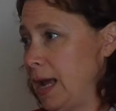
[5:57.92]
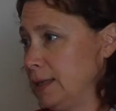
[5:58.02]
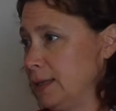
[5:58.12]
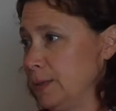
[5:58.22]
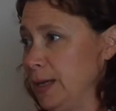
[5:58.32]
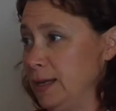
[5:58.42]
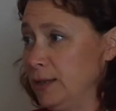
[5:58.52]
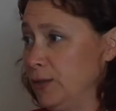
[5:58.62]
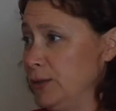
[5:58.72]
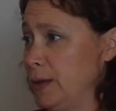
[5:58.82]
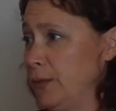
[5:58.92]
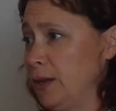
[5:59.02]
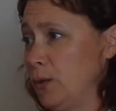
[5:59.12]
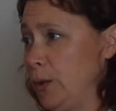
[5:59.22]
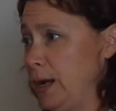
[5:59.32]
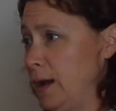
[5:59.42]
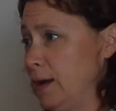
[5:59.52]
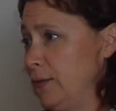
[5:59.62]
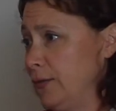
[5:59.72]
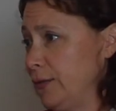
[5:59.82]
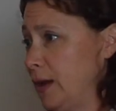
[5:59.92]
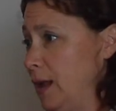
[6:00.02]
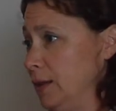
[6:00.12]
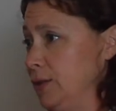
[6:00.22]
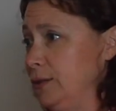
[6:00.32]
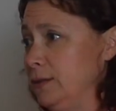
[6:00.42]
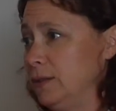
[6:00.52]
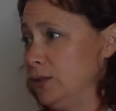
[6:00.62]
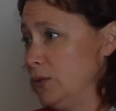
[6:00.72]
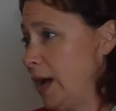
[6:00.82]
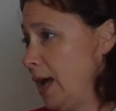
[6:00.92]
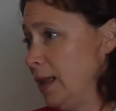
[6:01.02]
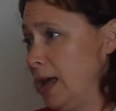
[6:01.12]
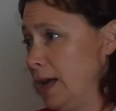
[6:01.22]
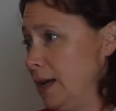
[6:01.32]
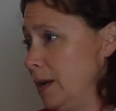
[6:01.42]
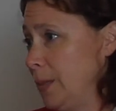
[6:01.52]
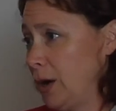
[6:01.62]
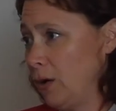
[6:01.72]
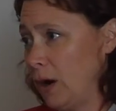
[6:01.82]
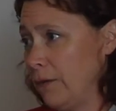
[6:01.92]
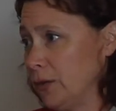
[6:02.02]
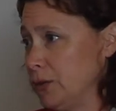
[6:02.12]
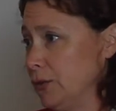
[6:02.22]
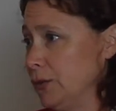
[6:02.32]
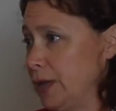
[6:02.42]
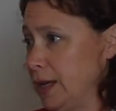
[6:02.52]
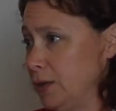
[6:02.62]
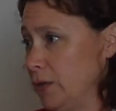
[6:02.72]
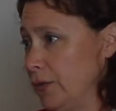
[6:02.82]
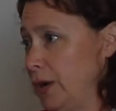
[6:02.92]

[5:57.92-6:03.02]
asks me to do something the week of, I'll do a headline and a paragraph or two saying, don't